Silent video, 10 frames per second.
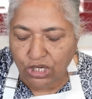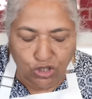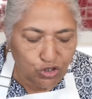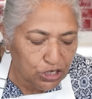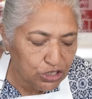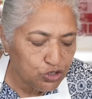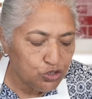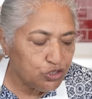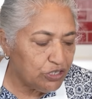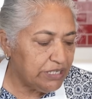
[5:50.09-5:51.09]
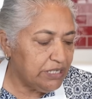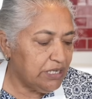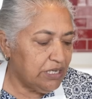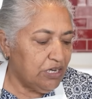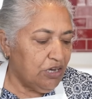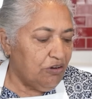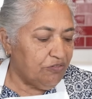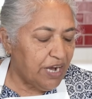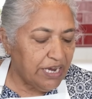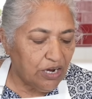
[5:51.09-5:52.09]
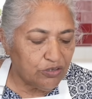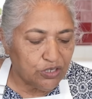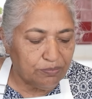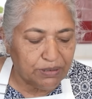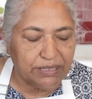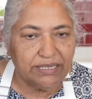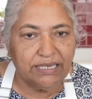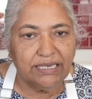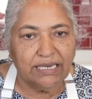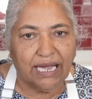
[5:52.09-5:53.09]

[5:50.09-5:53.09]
You can usually fry out your bhindi